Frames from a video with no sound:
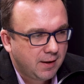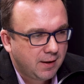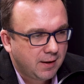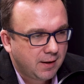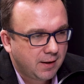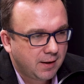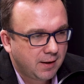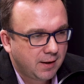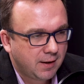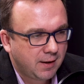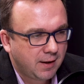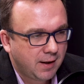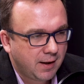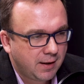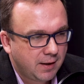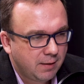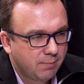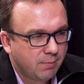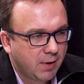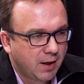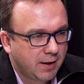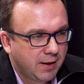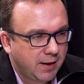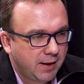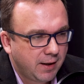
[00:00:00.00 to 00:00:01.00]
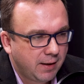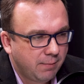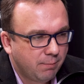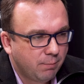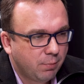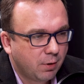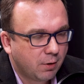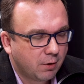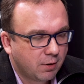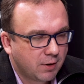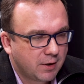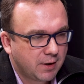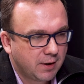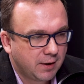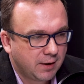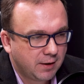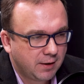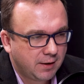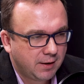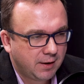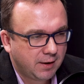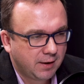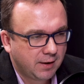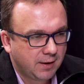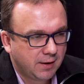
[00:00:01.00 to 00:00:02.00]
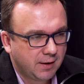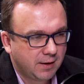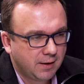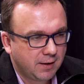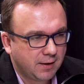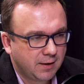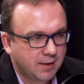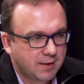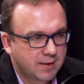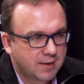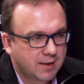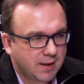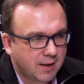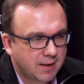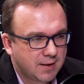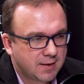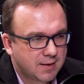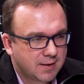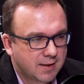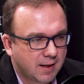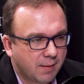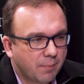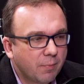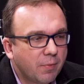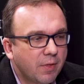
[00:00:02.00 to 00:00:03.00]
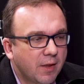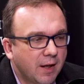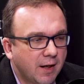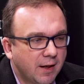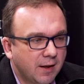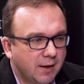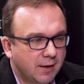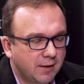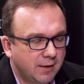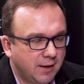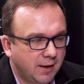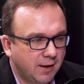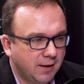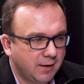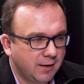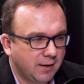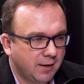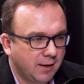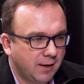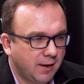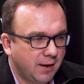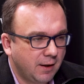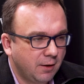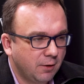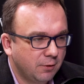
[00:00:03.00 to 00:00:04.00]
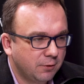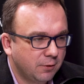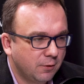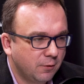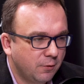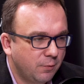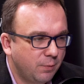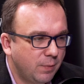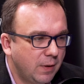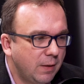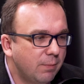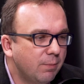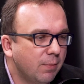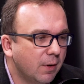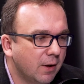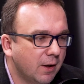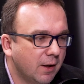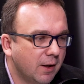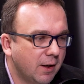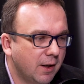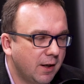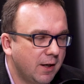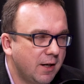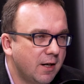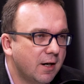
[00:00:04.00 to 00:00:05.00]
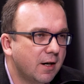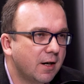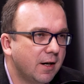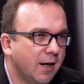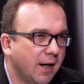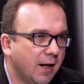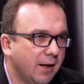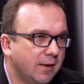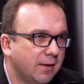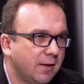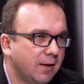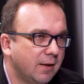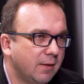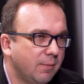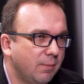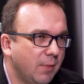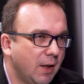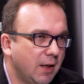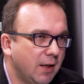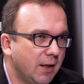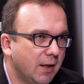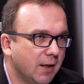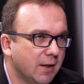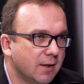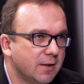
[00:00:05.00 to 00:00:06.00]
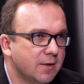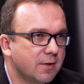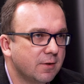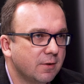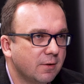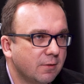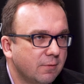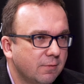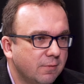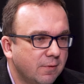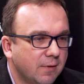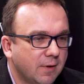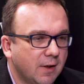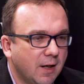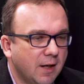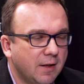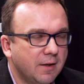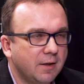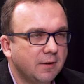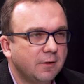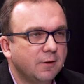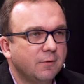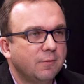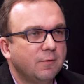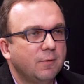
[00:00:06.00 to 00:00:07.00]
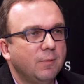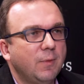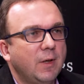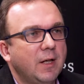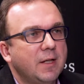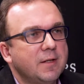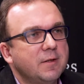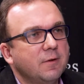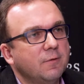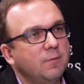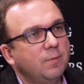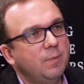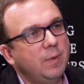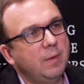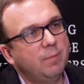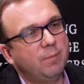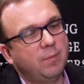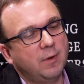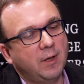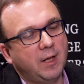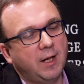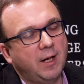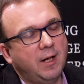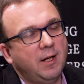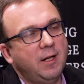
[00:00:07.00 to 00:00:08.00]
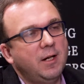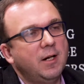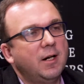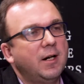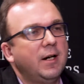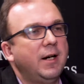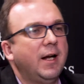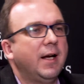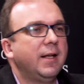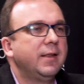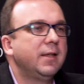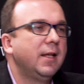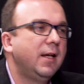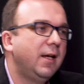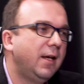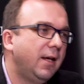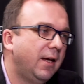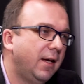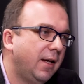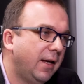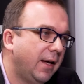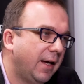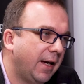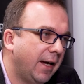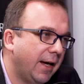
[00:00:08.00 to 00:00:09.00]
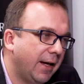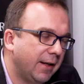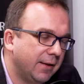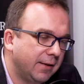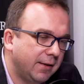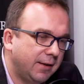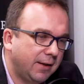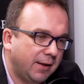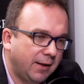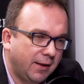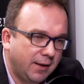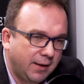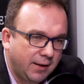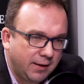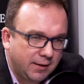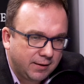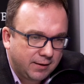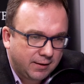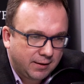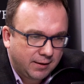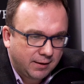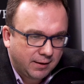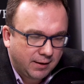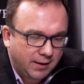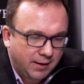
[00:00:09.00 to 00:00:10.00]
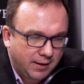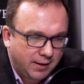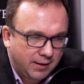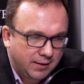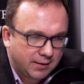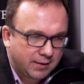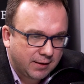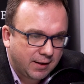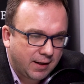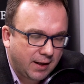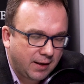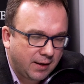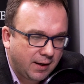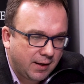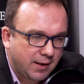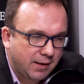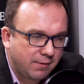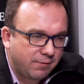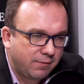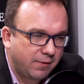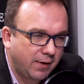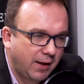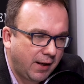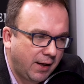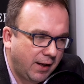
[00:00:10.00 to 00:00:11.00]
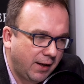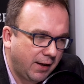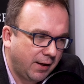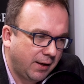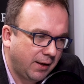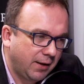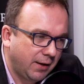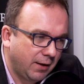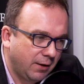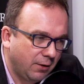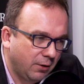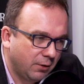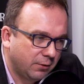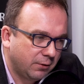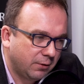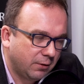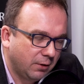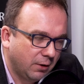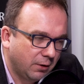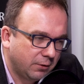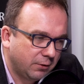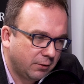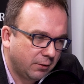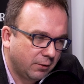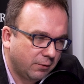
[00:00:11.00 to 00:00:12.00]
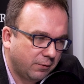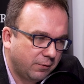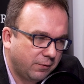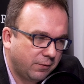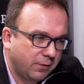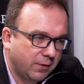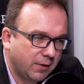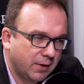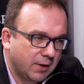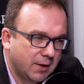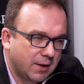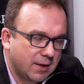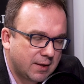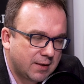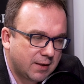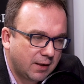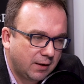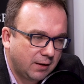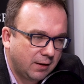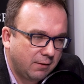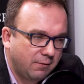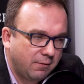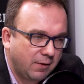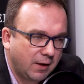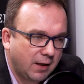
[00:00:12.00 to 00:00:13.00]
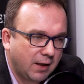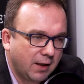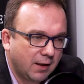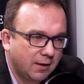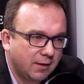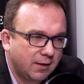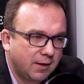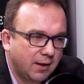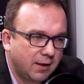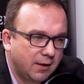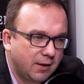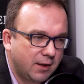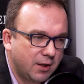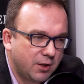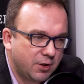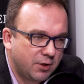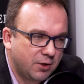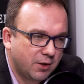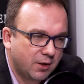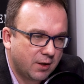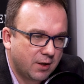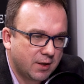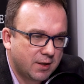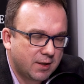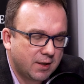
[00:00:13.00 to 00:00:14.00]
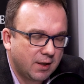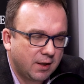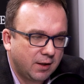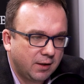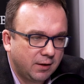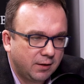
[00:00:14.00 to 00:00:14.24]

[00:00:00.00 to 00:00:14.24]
anybody important says something, then a lot of people hear that, hundreds of millions of people hear that, and it can have a lot of significant and dangerous